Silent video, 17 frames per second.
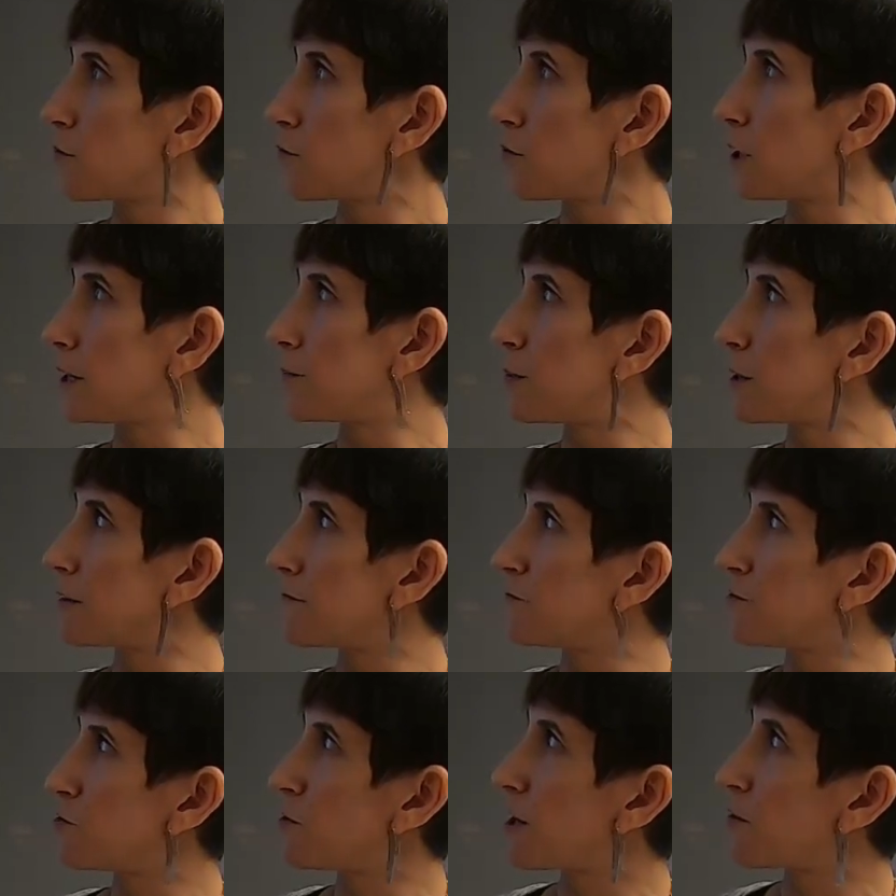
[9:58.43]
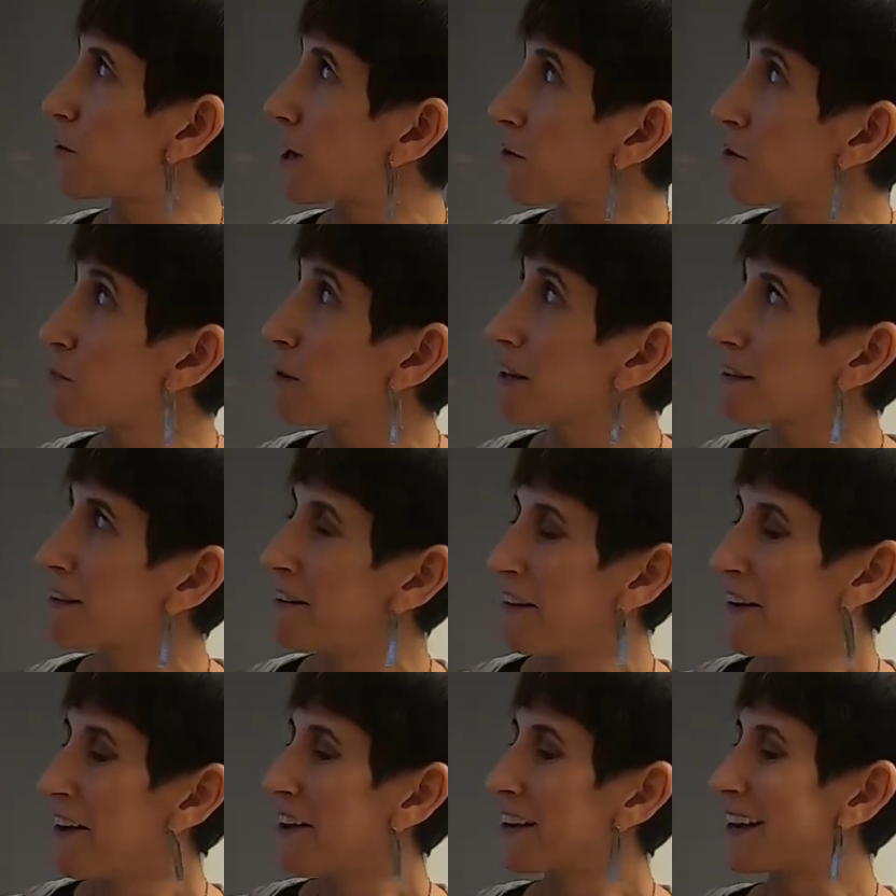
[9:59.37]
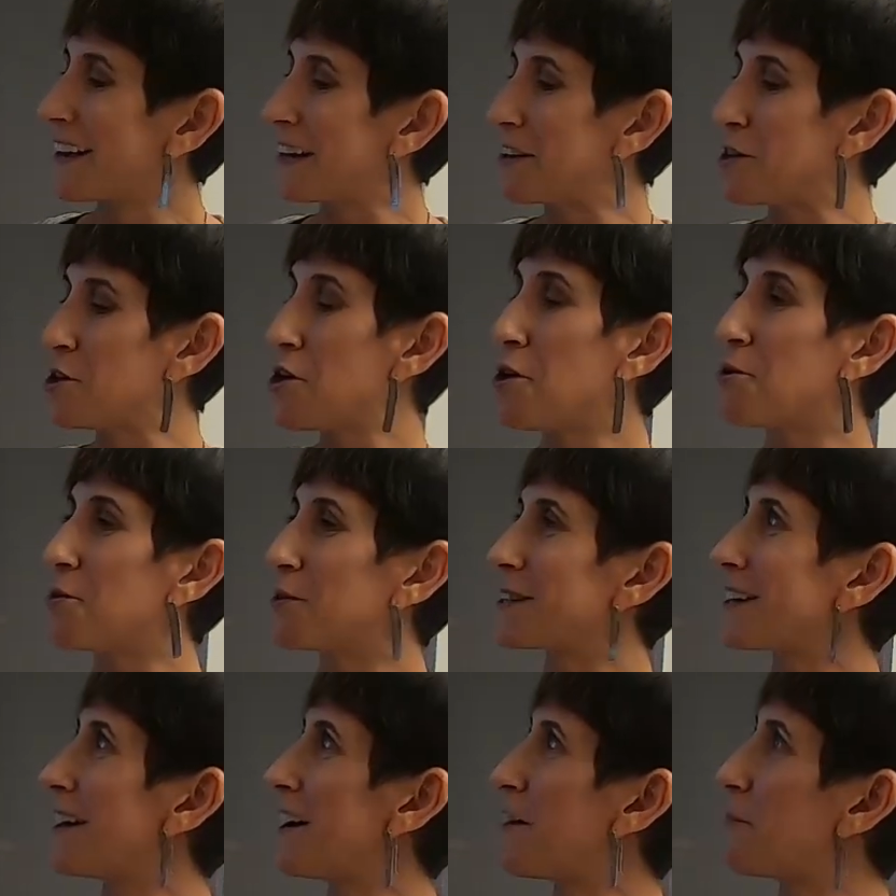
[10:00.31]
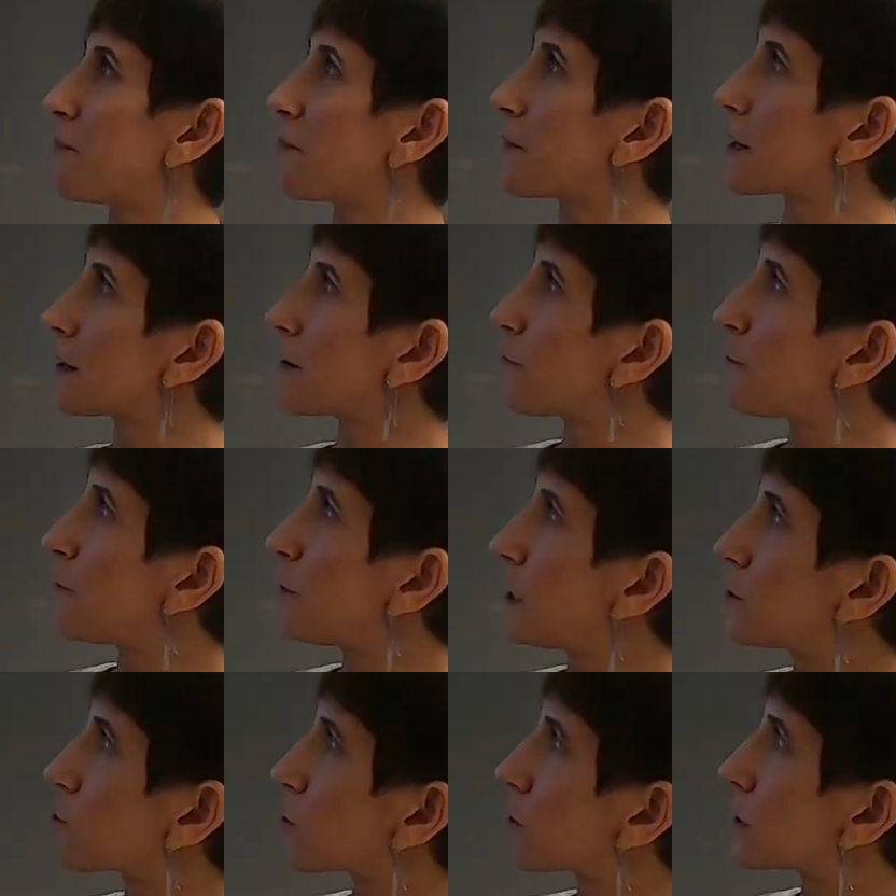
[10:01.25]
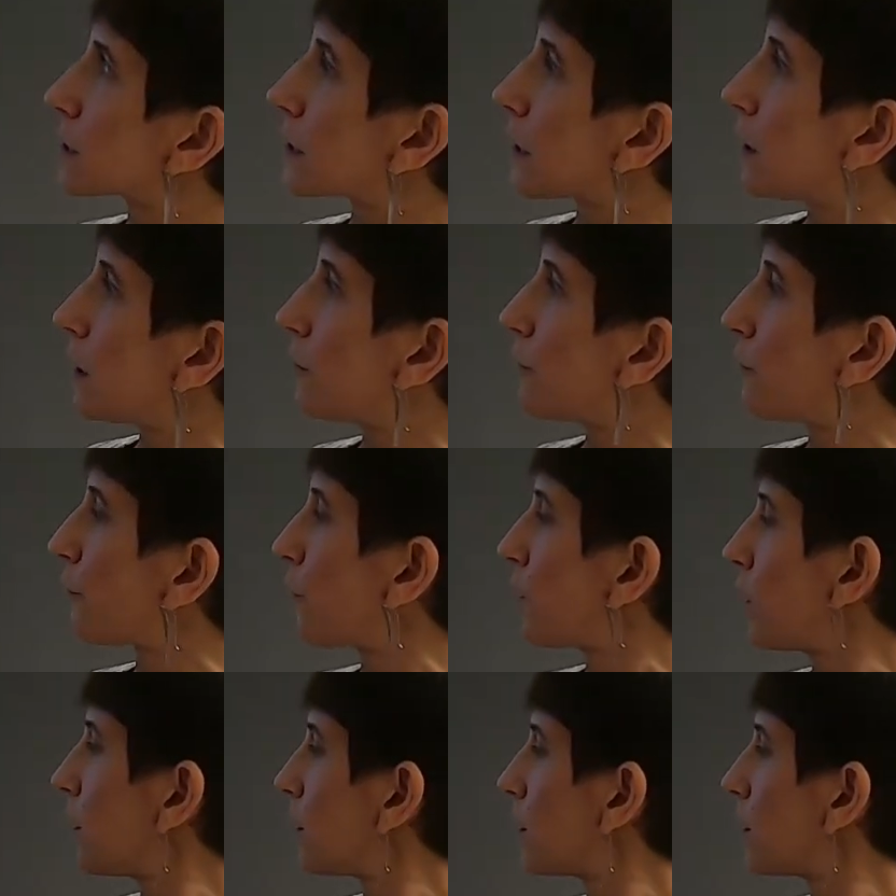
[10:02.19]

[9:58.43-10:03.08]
read a bit of Judeo Arabic can note features of,